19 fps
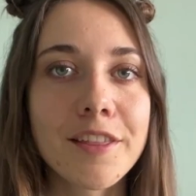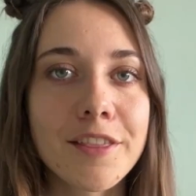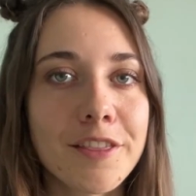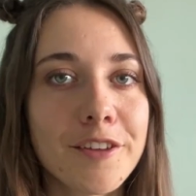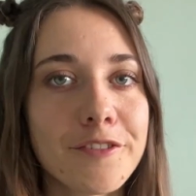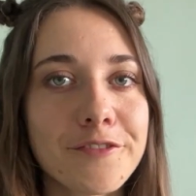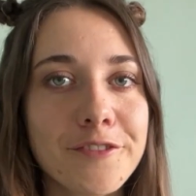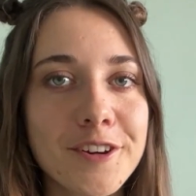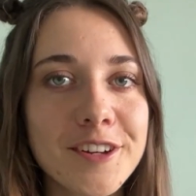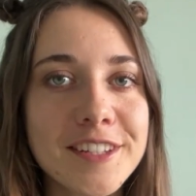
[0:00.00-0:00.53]
The
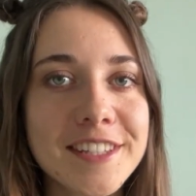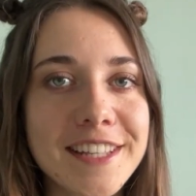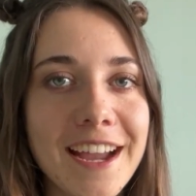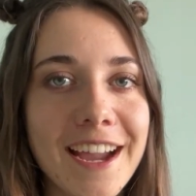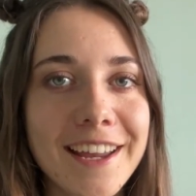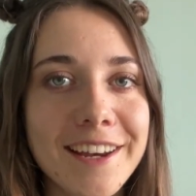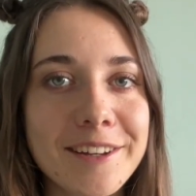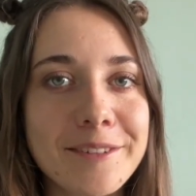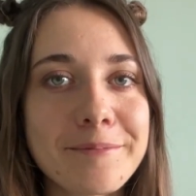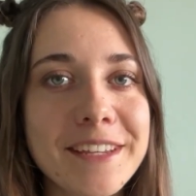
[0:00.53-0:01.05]
first
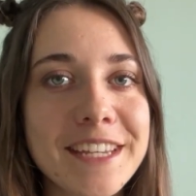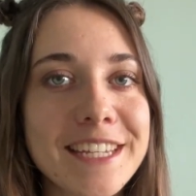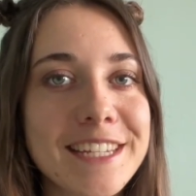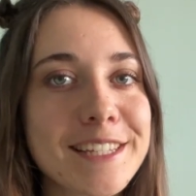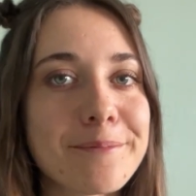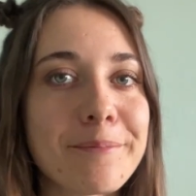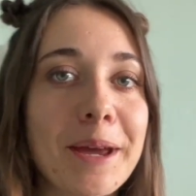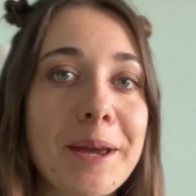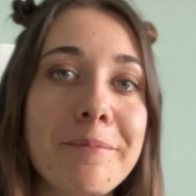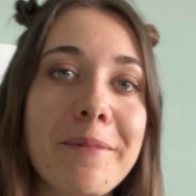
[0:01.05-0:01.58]
item
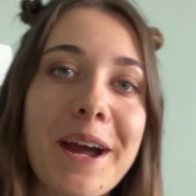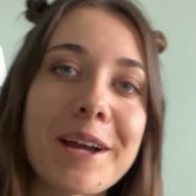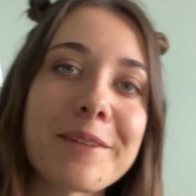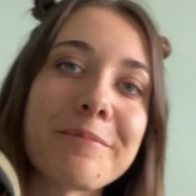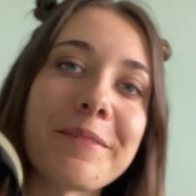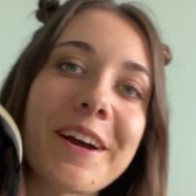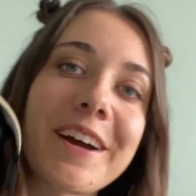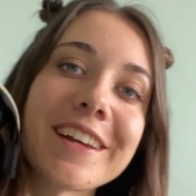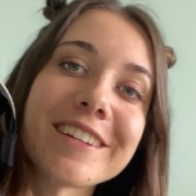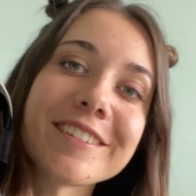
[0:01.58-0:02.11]
is my
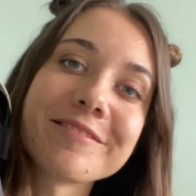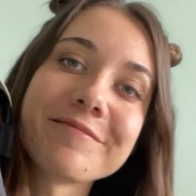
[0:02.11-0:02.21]
backpack.